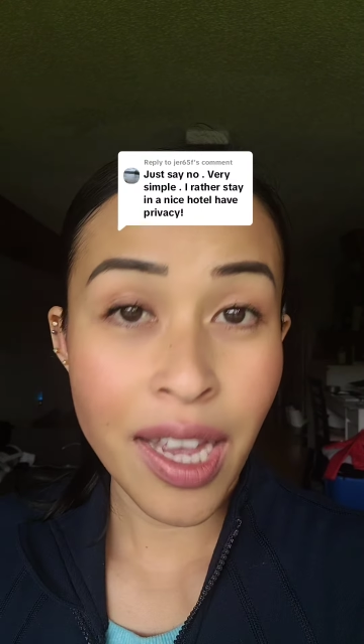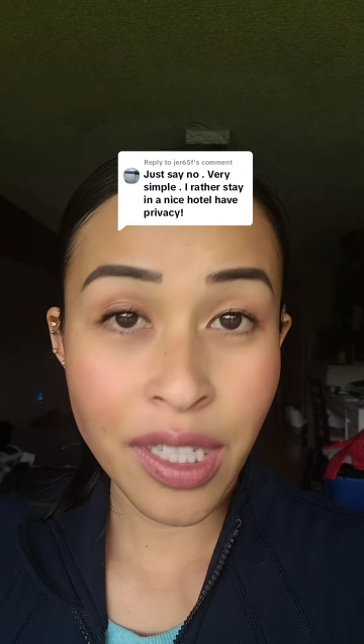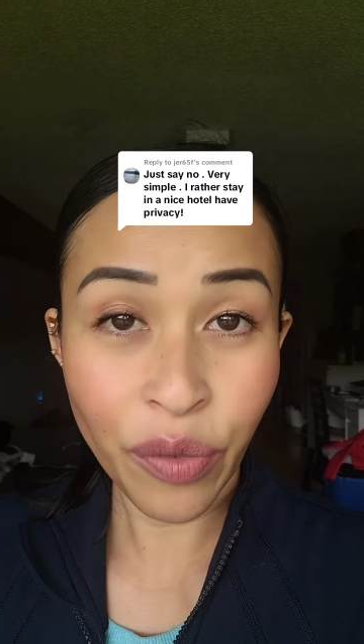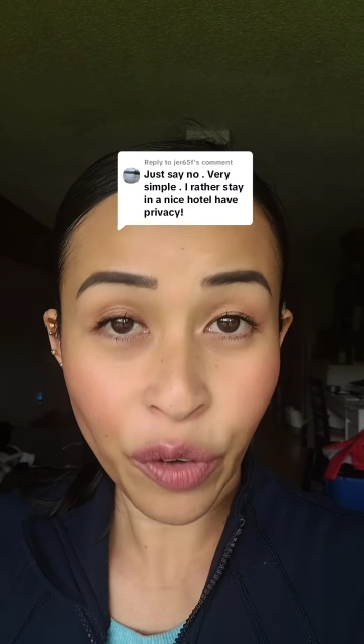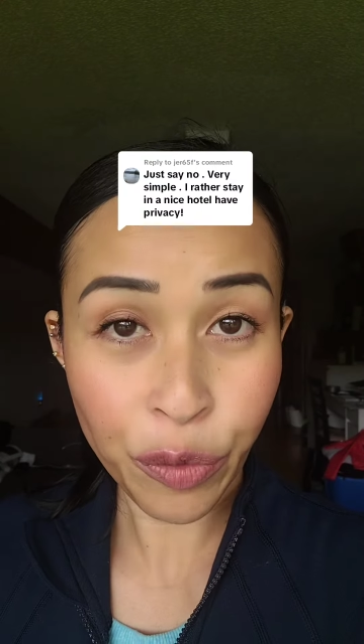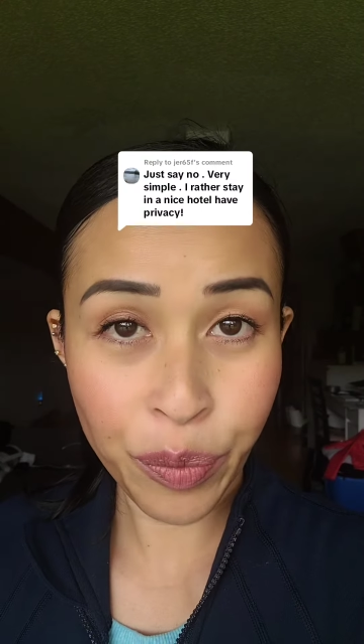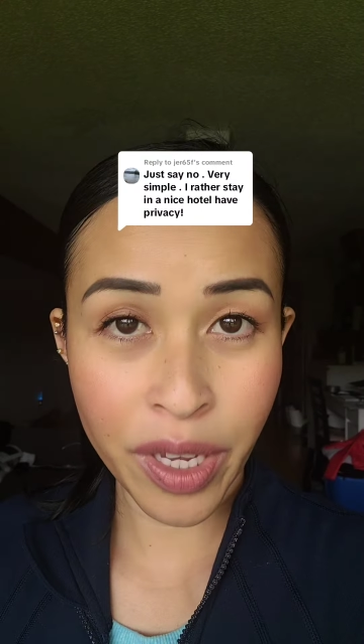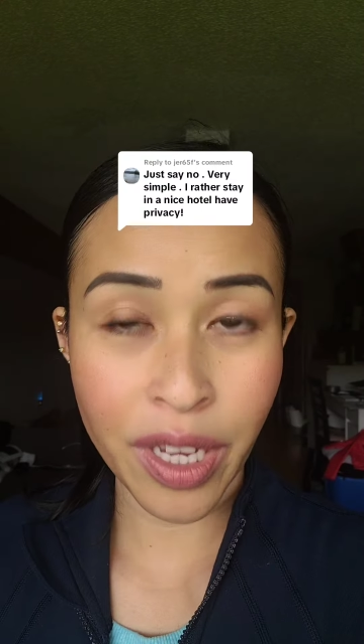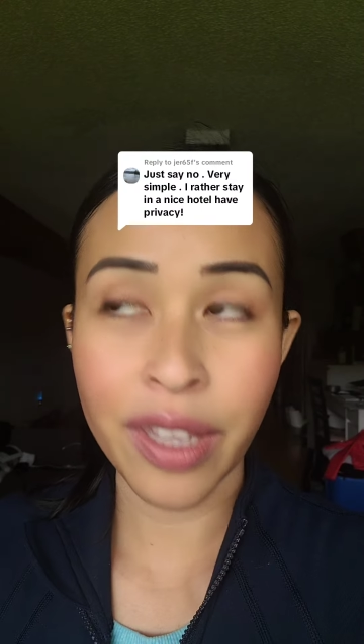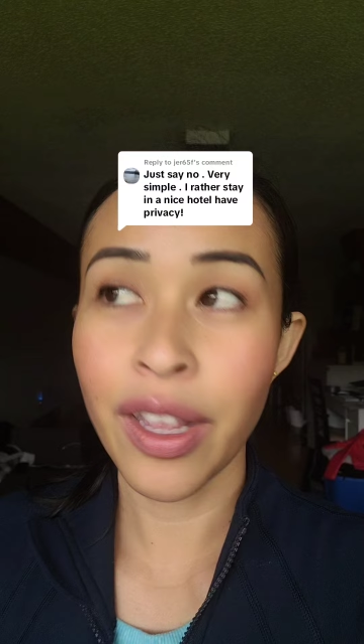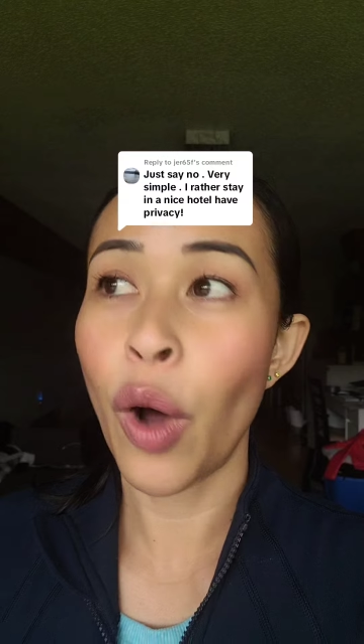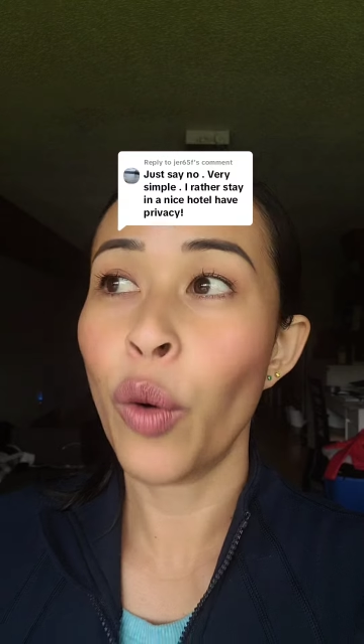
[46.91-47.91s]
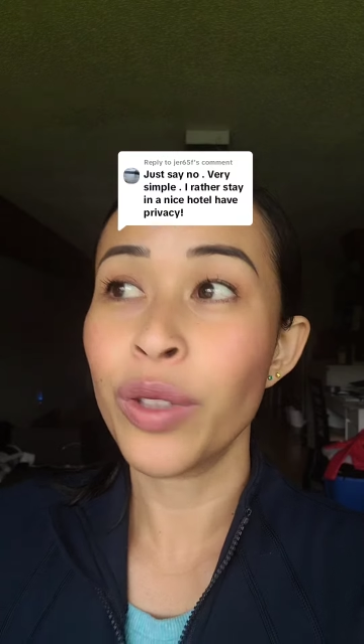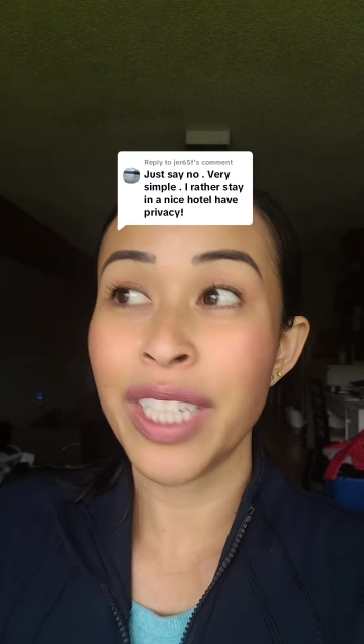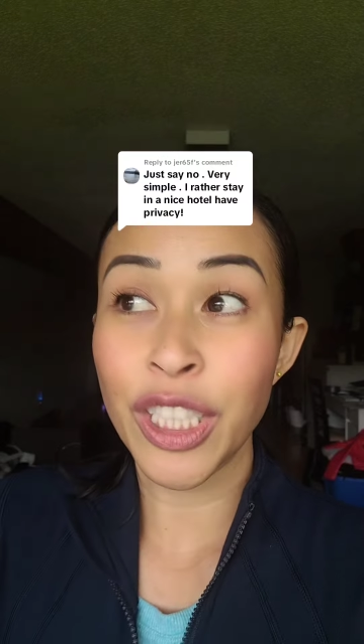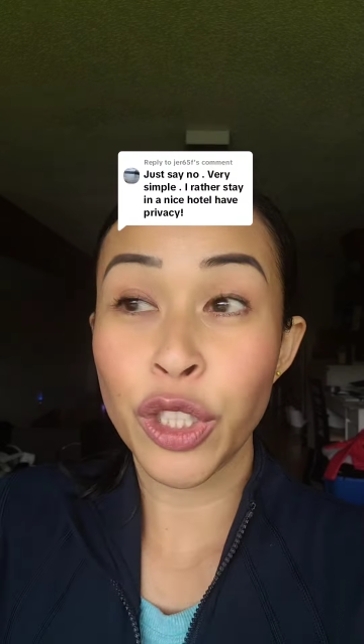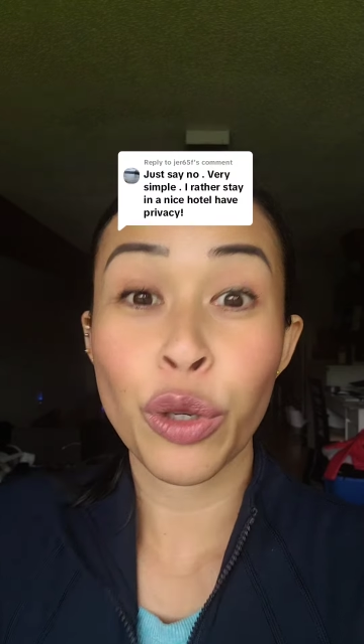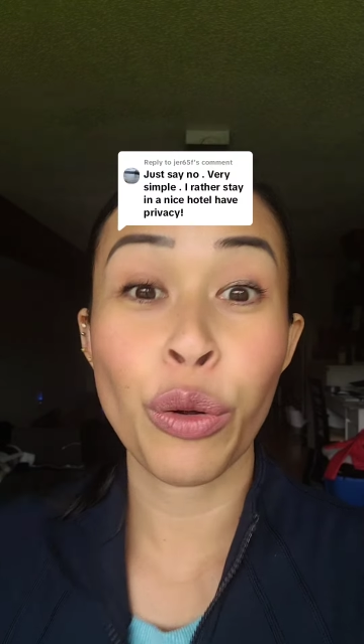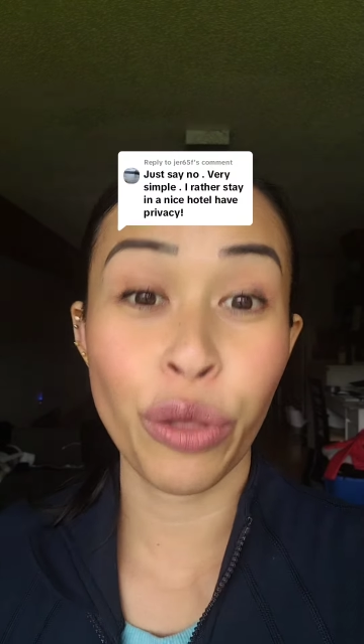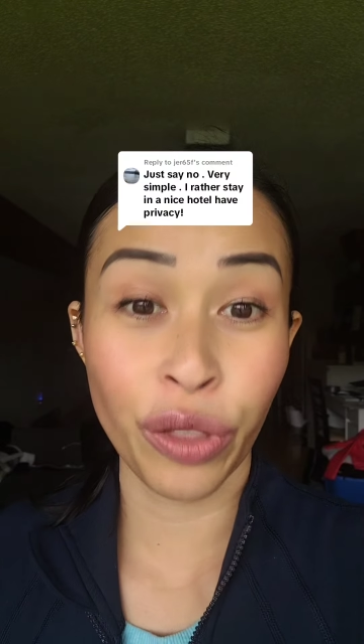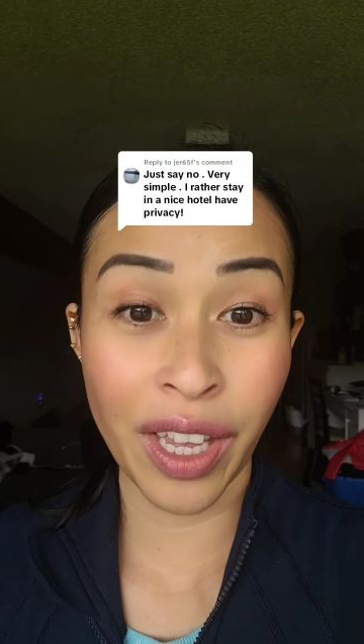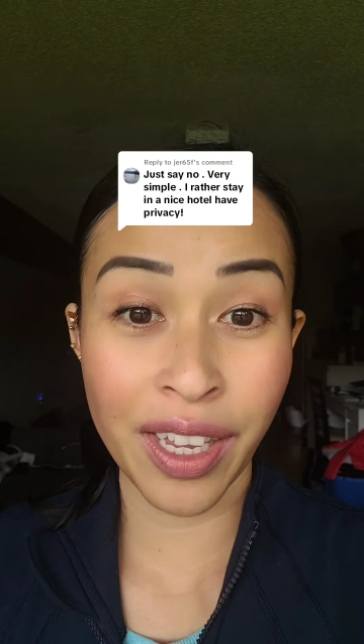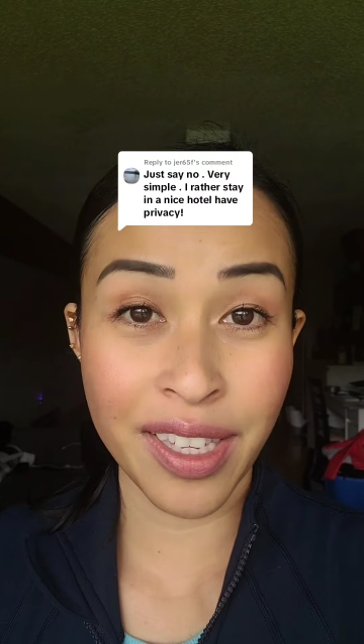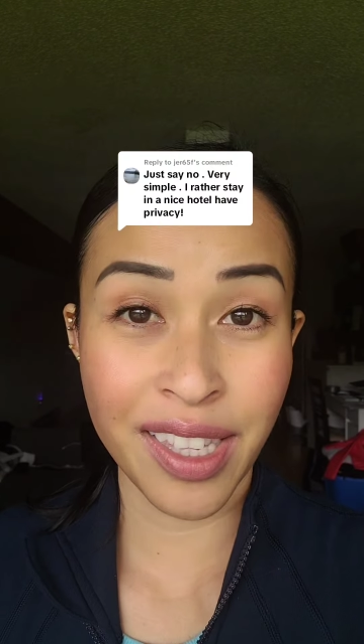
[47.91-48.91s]
As for me, the only two
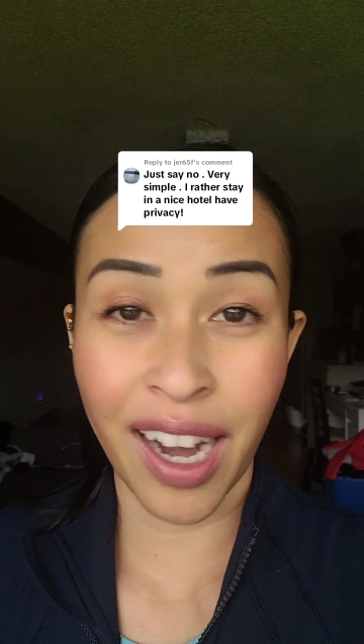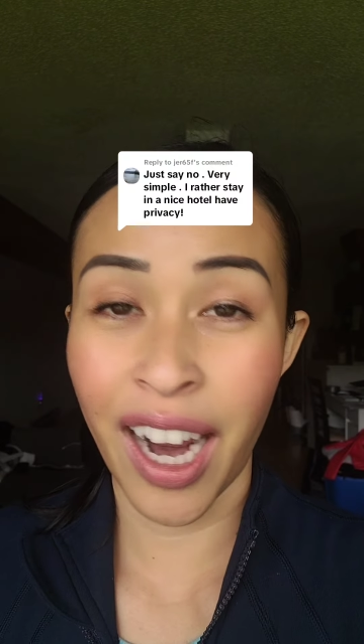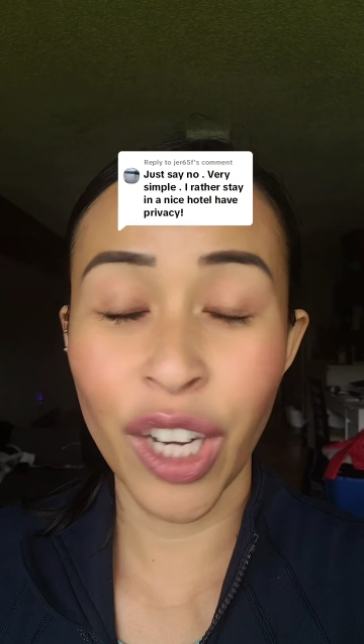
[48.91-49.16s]
things that